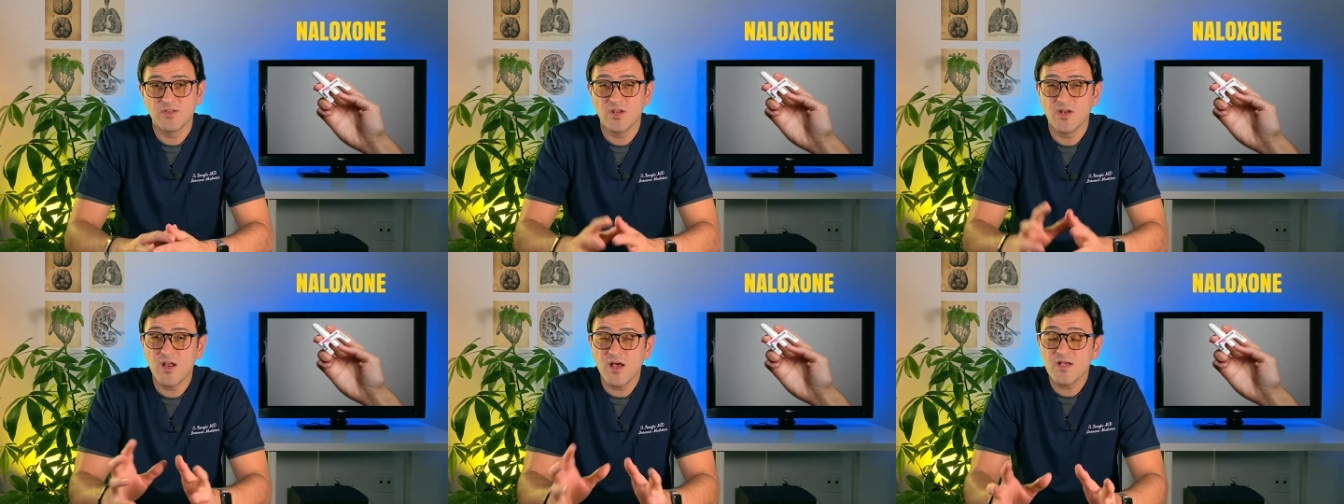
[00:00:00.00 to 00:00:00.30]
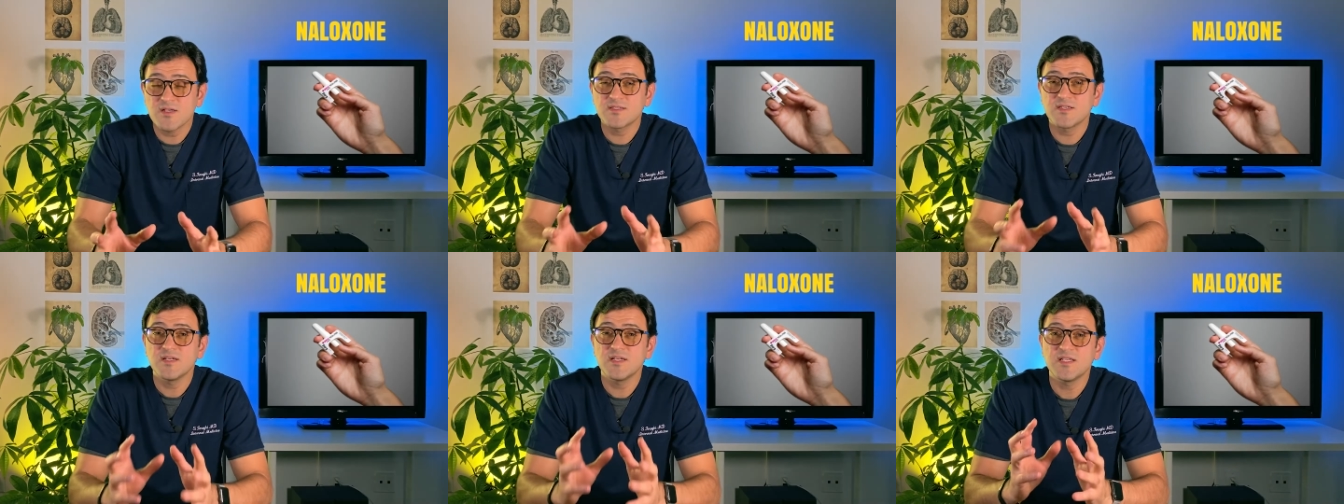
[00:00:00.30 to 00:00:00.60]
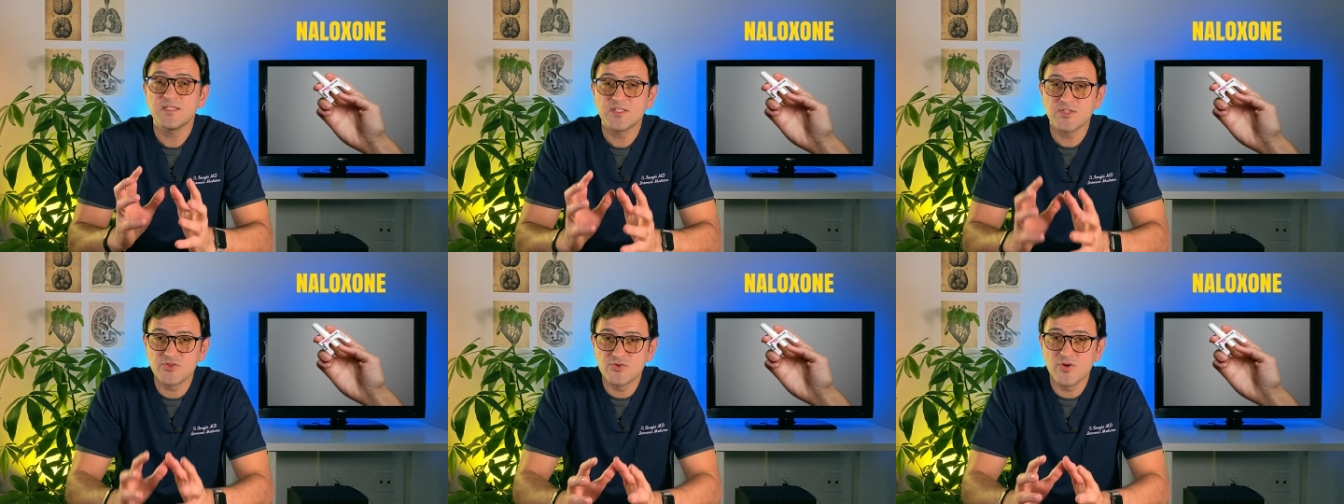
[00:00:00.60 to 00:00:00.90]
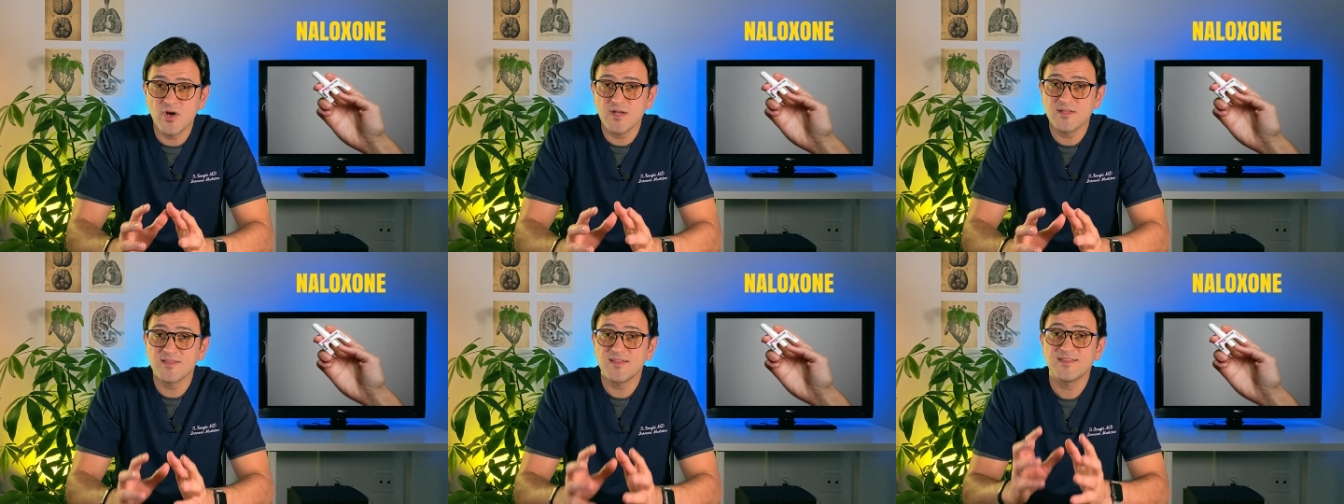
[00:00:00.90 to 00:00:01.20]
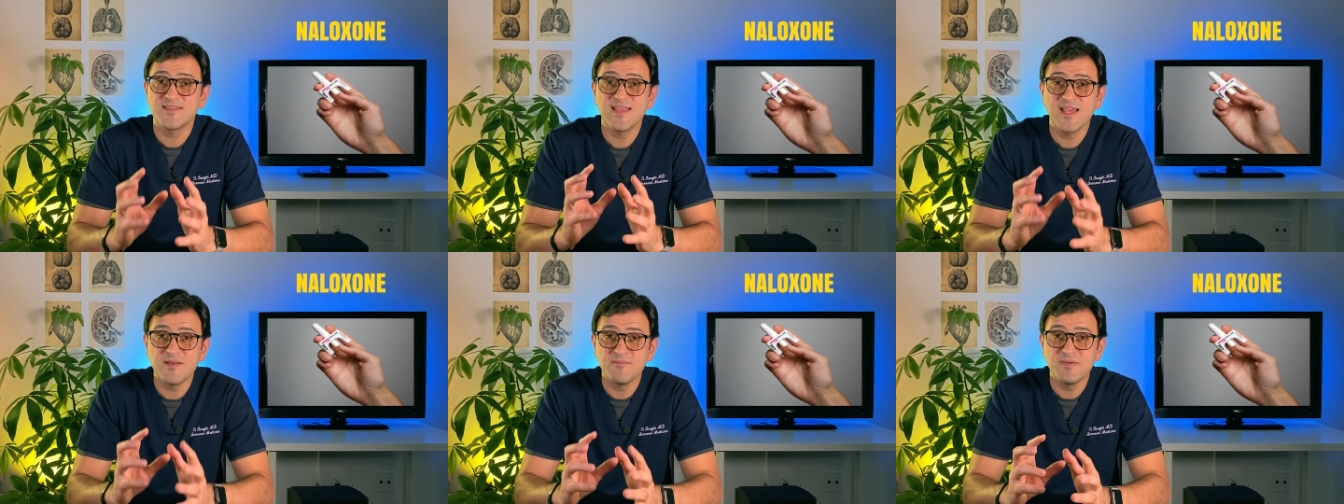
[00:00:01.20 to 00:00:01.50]
Naloxone is a drug
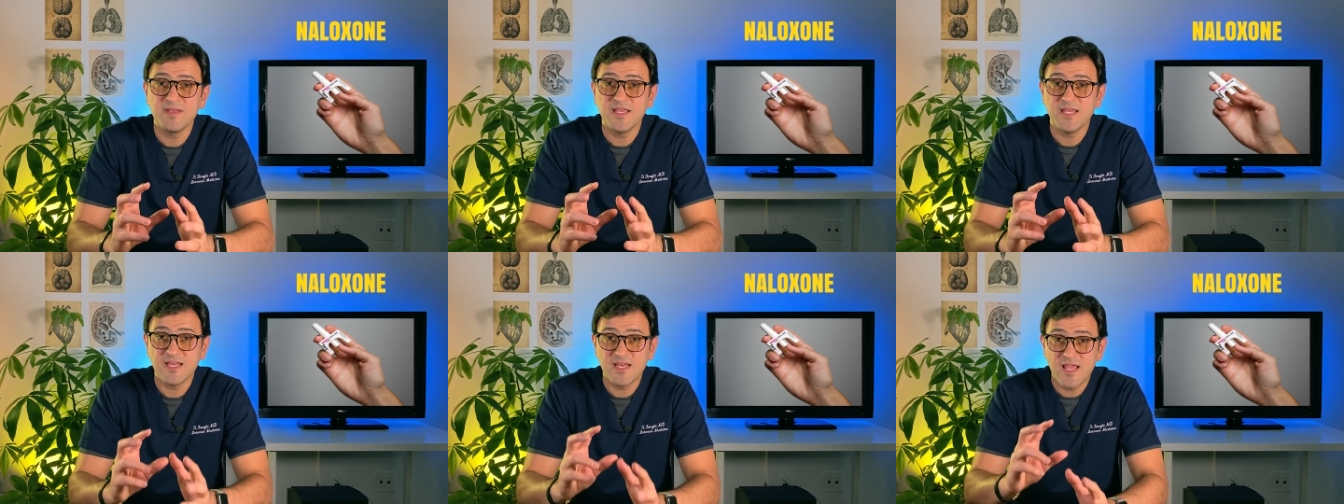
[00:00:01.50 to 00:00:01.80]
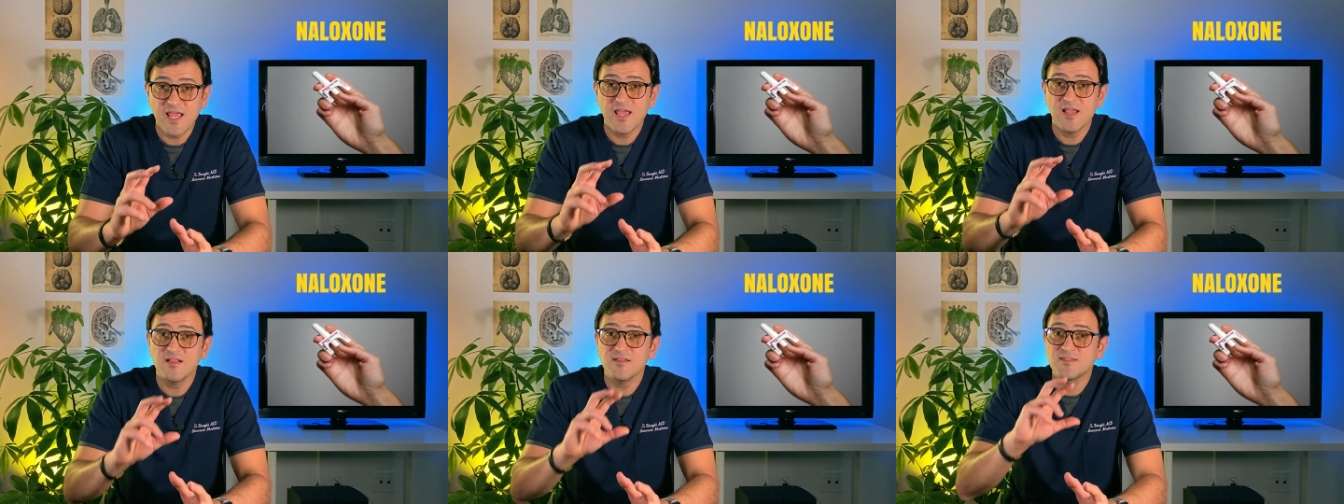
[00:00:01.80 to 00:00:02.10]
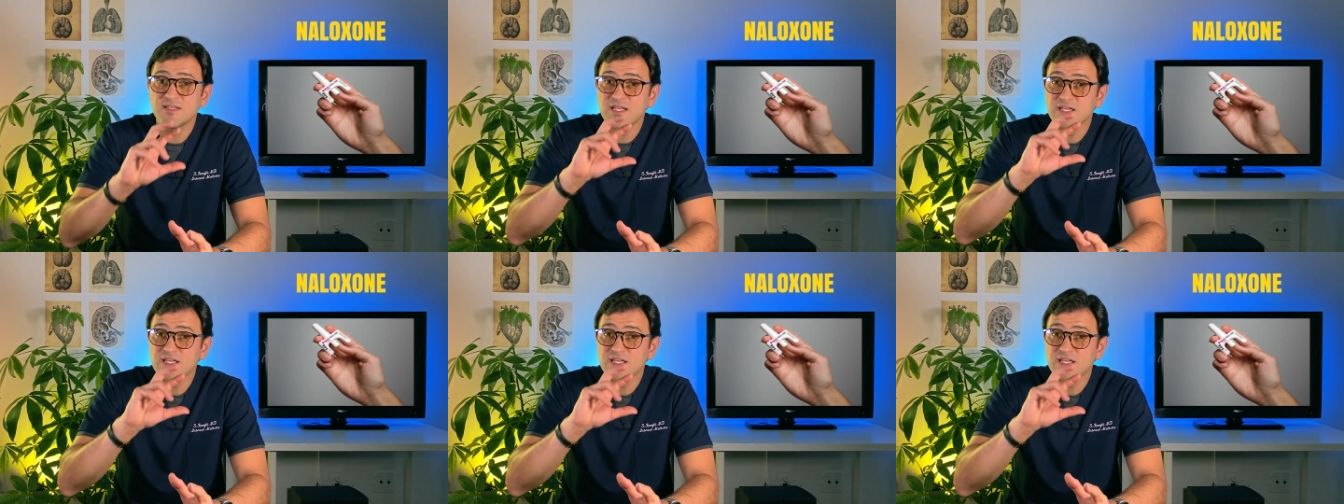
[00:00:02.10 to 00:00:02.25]
that can be inhaled